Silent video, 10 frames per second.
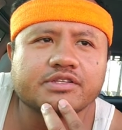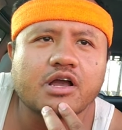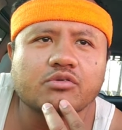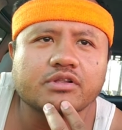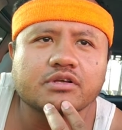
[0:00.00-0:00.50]
It's
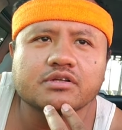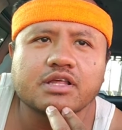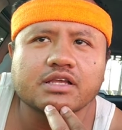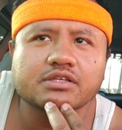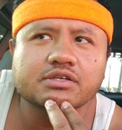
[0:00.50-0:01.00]
down in, uh,
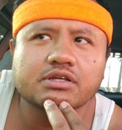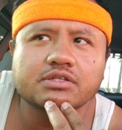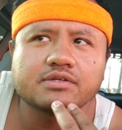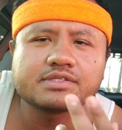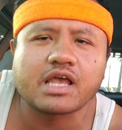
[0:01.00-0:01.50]
like I
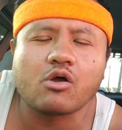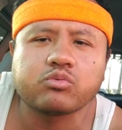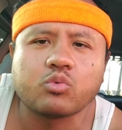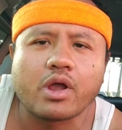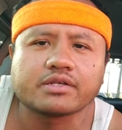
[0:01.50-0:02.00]
said, the
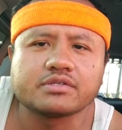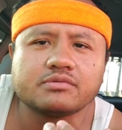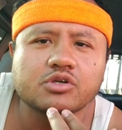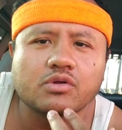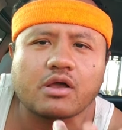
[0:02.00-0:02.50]
southwest. If
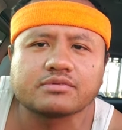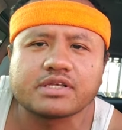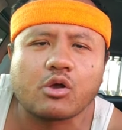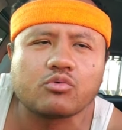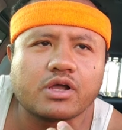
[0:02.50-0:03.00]
you go down
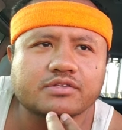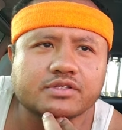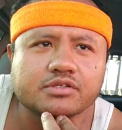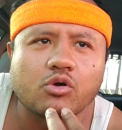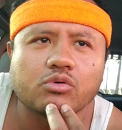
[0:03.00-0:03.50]
southwest,
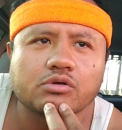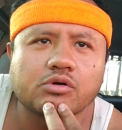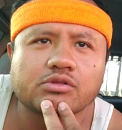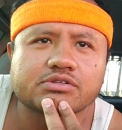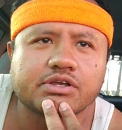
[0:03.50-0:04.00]

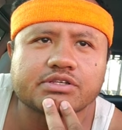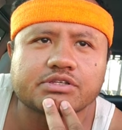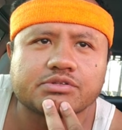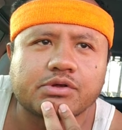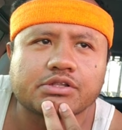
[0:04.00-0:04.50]
Coca-Cola
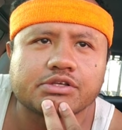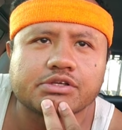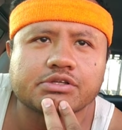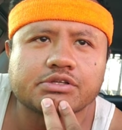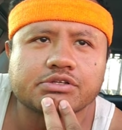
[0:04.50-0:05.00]
station is right
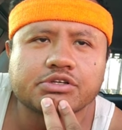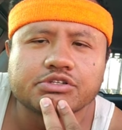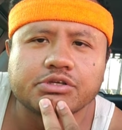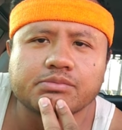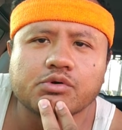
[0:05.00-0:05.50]
there.
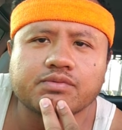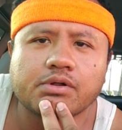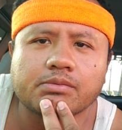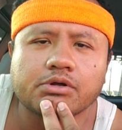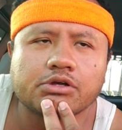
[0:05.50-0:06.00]
They moved
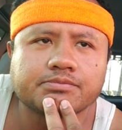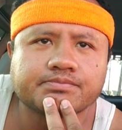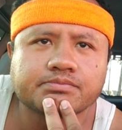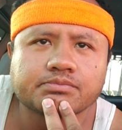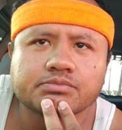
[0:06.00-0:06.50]
from,
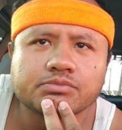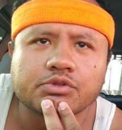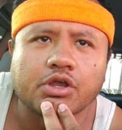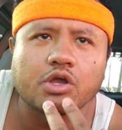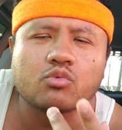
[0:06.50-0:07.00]

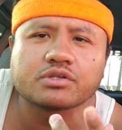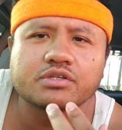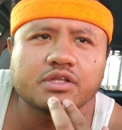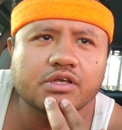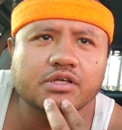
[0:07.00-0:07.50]
uh, it
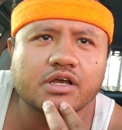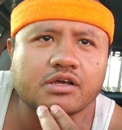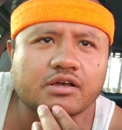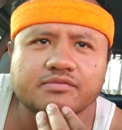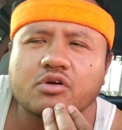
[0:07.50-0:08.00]
wasn't there.
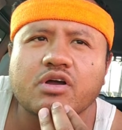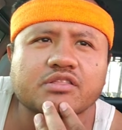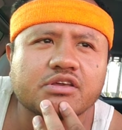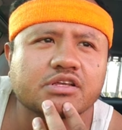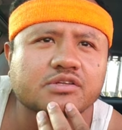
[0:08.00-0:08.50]
I, I, no, I
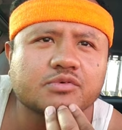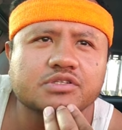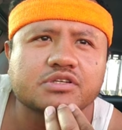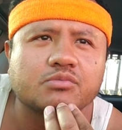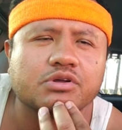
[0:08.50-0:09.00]
think it
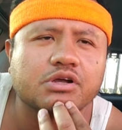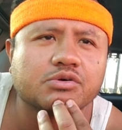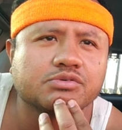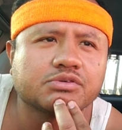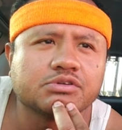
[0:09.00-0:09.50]
was somewhere
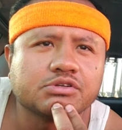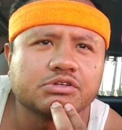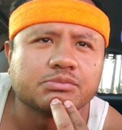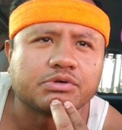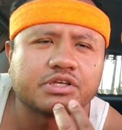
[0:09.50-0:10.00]
else.
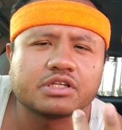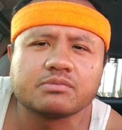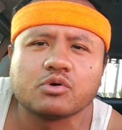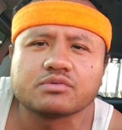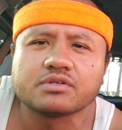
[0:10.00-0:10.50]
But then
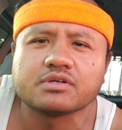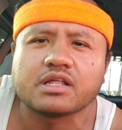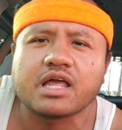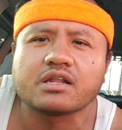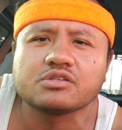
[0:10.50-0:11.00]
they moved to
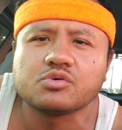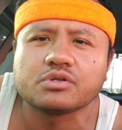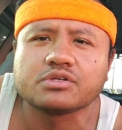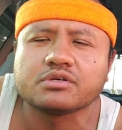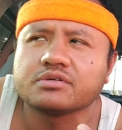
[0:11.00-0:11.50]
Atlanta,
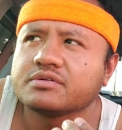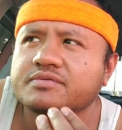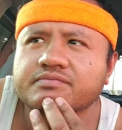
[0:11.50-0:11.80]
Georgia.